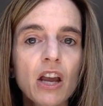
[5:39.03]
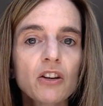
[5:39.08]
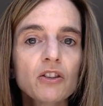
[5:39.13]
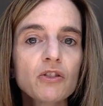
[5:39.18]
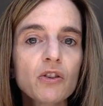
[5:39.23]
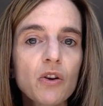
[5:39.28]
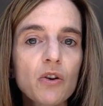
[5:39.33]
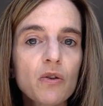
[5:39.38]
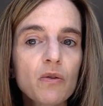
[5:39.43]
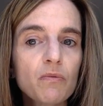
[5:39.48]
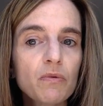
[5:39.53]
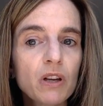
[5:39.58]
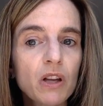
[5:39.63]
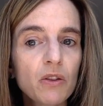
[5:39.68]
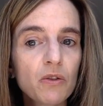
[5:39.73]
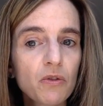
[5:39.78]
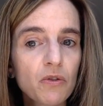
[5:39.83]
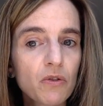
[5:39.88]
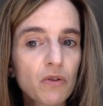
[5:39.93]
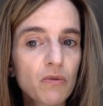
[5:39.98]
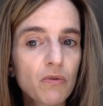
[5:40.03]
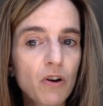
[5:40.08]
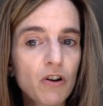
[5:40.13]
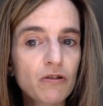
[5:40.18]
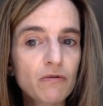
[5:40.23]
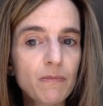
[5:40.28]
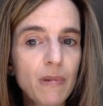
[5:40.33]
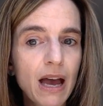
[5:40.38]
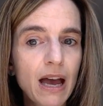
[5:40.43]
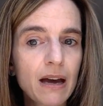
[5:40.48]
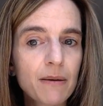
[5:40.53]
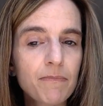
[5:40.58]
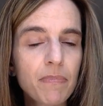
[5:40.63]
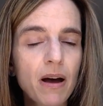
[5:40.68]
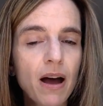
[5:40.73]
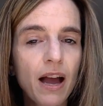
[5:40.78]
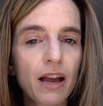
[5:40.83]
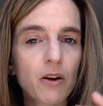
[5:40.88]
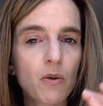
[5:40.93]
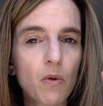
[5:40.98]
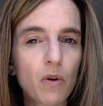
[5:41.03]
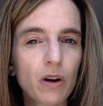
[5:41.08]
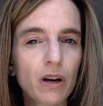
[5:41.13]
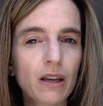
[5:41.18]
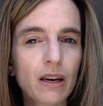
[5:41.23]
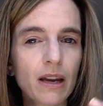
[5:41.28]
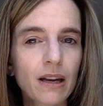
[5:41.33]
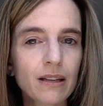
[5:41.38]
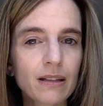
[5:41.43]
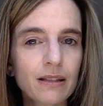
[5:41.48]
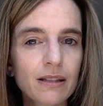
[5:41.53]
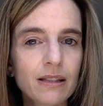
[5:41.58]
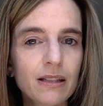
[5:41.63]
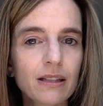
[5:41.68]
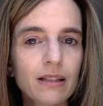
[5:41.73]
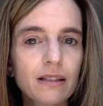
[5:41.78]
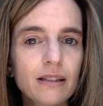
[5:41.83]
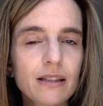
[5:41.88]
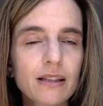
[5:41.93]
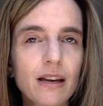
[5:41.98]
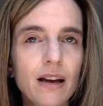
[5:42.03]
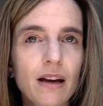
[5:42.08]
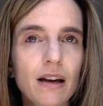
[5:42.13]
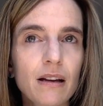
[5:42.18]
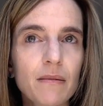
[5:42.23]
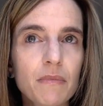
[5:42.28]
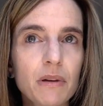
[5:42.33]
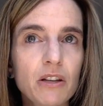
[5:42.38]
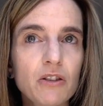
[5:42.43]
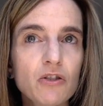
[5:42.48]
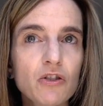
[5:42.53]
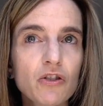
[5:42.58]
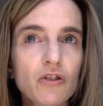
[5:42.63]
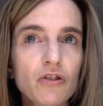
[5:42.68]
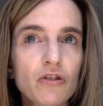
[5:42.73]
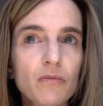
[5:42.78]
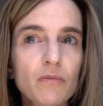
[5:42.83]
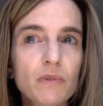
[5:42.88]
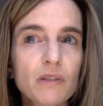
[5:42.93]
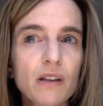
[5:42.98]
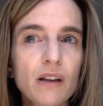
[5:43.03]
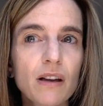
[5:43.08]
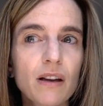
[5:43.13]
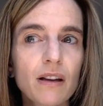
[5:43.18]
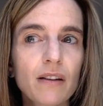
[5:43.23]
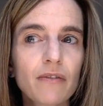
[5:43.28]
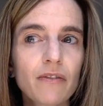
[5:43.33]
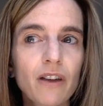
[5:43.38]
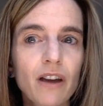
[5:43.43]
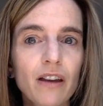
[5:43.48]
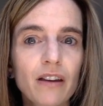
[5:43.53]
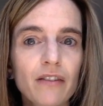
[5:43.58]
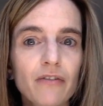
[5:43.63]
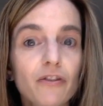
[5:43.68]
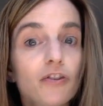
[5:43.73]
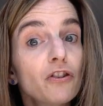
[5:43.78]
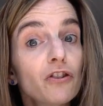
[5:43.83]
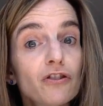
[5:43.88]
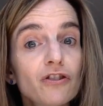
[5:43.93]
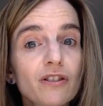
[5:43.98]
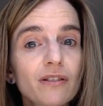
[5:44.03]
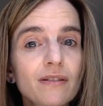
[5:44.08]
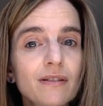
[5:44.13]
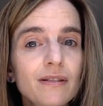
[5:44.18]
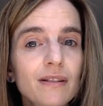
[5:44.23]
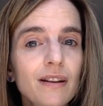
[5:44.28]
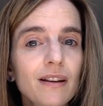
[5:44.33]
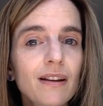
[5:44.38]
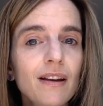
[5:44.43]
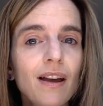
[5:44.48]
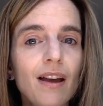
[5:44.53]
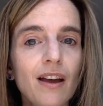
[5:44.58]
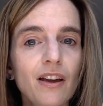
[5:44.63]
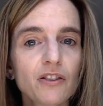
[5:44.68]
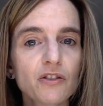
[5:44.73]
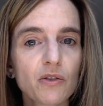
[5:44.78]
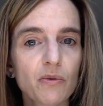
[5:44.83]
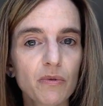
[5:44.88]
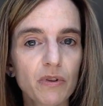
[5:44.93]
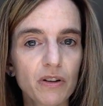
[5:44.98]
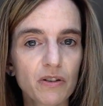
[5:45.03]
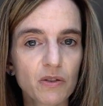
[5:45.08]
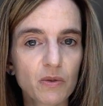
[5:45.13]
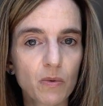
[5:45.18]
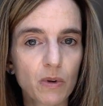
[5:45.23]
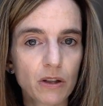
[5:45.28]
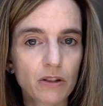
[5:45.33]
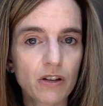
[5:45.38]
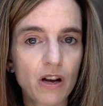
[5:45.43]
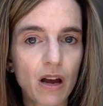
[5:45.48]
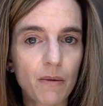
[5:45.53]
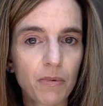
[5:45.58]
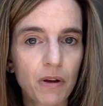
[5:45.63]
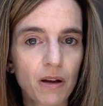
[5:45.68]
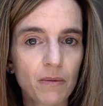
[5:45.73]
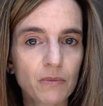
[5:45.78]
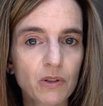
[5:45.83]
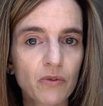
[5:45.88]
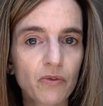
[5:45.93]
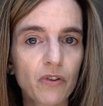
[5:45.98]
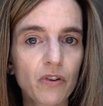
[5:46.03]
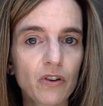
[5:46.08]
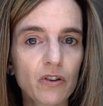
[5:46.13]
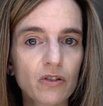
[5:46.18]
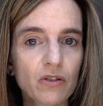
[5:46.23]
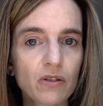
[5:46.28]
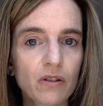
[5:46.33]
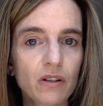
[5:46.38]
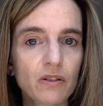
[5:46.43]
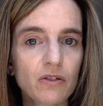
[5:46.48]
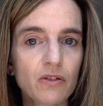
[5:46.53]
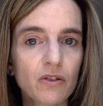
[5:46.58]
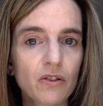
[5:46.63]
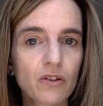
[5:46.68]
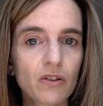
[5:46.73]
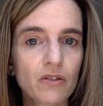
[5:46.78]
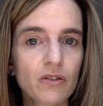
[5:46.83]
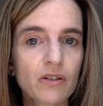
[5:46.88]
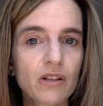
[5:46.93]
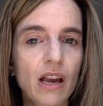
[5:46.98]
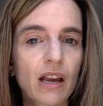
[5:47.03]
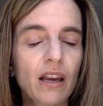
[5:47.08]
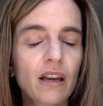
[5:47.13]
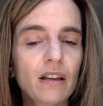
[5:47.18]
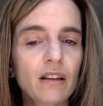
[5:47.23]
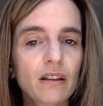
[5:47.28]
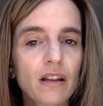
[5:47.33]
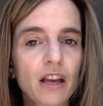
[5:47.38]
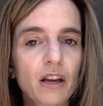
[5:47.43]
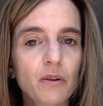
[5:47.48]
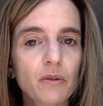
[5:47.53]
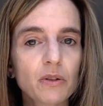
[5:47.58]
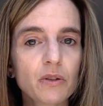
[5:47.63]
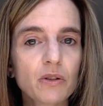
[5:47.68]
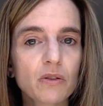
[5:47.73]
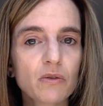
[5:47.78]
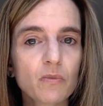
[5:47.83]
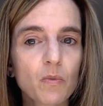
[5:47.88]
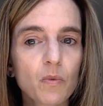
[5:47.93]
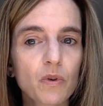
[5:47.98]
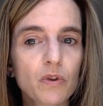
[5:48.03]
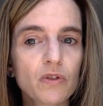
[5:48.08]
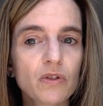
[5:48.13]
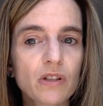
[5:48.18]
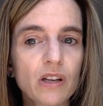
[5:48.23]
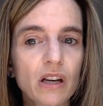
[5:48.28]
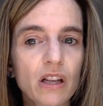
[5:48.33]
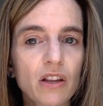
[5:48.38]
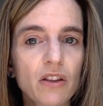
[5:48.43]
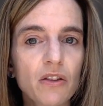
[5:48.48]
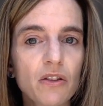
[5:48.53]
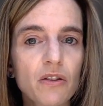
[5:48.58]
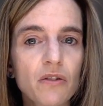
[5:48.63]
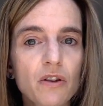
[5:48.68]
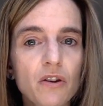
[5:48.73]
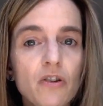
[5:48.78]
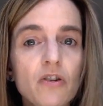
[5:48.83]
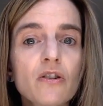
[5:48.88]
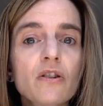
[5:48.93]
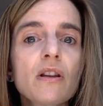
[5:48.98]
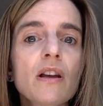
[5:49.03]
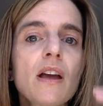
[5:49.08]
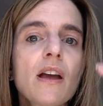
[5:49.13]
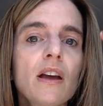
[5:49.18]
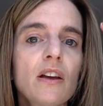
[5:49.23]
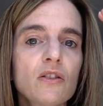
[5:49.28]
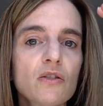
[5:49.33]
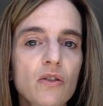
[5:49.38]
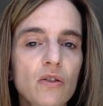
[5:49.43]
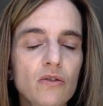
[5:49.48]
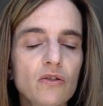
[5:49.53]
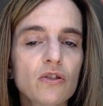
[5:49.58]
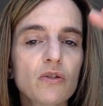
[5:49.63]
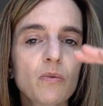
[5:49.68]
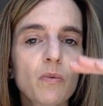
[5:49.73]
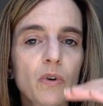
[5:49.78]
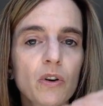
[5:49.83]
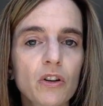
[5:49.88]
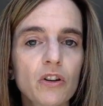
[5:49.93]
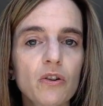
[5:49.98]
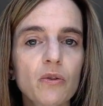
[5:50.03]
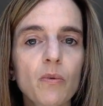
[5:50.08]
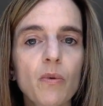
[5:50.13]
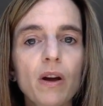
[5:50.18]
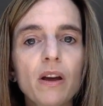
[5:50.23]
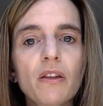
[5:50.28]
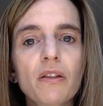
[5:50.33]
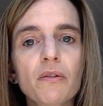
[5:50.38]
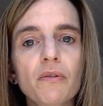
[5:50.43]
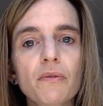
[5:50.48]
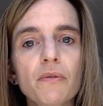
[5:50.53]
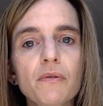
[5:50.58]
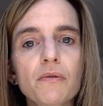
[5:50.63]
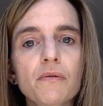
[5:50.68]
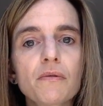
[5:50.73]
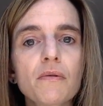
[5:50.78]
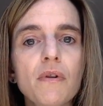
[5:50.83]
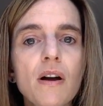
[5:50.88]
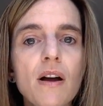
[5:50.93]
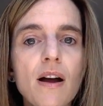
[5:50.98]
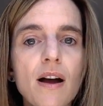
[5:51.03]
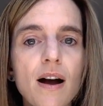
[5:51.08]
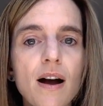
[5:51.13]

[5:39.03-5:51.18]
so read through the roadmap. I organized it in terms of kind of urgency. So Reader's Workshop comes first, Lit Circles second, Language and Word Study third. So as you work your way through,